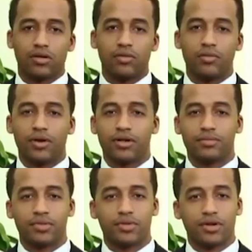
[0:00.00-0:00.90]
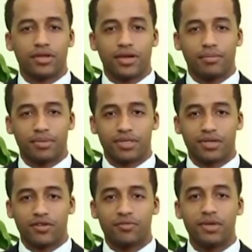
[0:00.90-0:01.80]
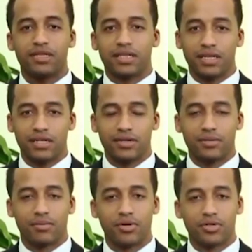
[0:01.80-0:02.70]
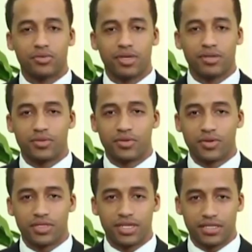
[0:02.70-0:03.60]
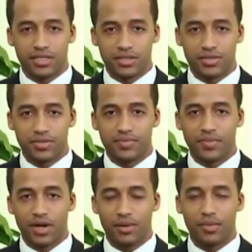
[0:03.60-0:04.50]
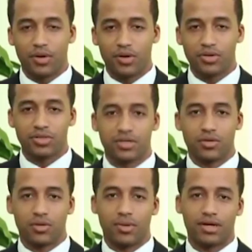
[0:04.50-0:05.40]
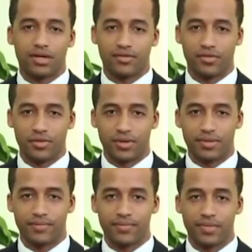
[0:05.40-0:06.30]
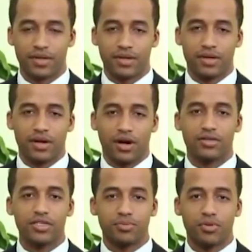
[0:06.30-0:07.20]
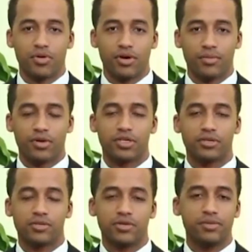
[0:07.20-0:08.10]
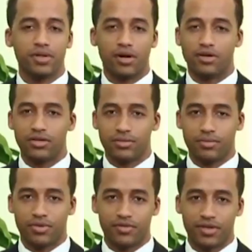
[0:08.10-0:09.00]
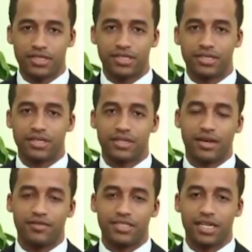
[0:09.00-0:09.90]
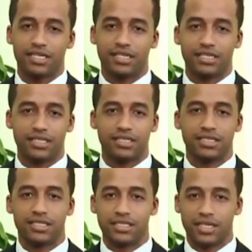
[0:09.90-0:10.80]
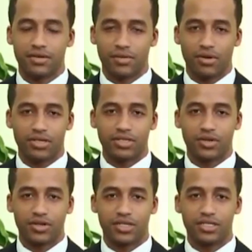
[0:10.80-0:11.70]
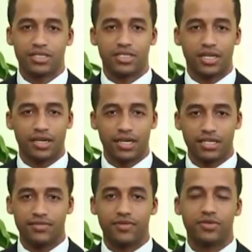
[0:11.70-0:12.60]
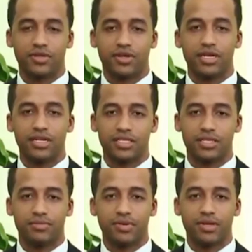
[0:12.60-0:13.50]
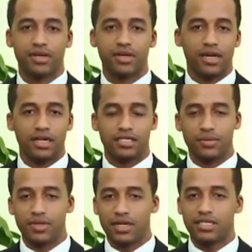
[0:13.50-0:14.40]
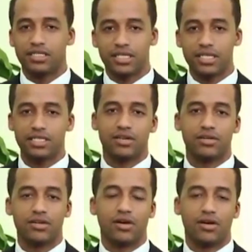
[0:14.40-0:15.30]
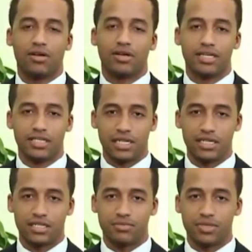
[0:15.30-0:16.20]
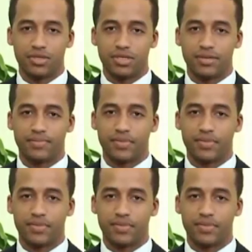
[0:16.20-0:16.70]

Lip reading: Hello and welcome to another episode of Meet the Leader, brought to you by the Uongozi Institute. I am your host, Gwamaka Kifukwe. On this program, we're extremely honored and privileged to have His Excellency Jerry Rawlings join us to share his views on leadership and some of the lessons he's learned along his leadership journey.